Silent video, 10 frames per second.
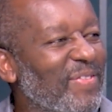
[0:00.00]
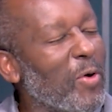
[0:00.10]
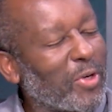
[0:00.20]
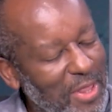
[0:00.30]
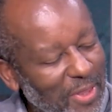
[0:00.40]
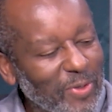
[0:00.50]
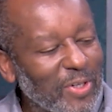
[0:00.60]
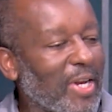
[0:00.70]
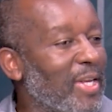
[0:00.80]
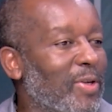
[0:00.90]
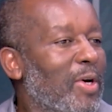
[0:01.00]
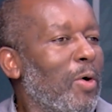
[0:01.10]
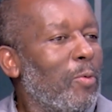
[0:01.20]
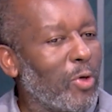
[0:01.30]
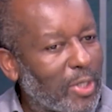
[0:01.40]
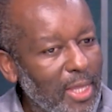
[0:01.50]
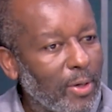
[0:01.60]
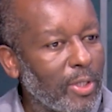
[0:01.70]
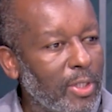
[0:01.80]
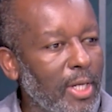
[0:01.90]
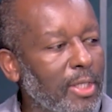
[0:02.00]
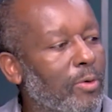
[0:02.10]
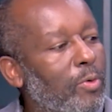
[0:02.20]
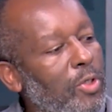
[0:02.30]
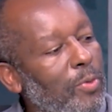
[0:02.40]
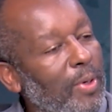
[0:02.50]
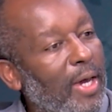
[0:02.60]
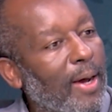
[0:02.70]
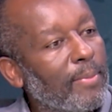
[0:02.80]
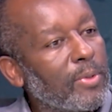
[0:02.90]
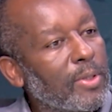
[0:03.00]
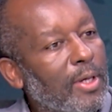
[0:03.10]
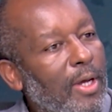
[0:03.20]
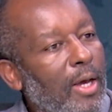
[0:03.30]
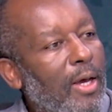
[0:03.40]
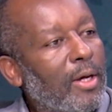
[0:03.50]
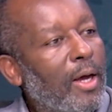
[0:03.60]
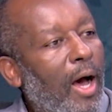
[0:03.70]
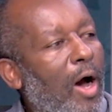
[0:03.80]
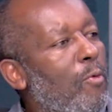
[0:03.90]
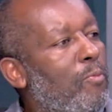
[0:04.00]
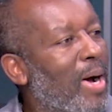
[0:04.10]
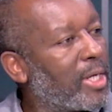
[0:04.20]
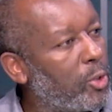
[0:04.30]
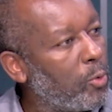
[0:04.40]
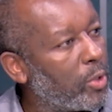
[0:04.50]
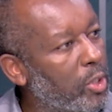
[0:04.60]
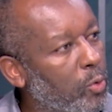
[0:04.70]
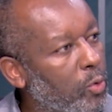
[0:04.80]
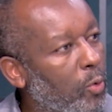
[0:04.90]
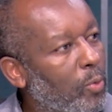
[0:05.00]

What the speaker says: Your 10,000 shillings. With your 10,000 shillings, the question becomes, how much do you want it to grow?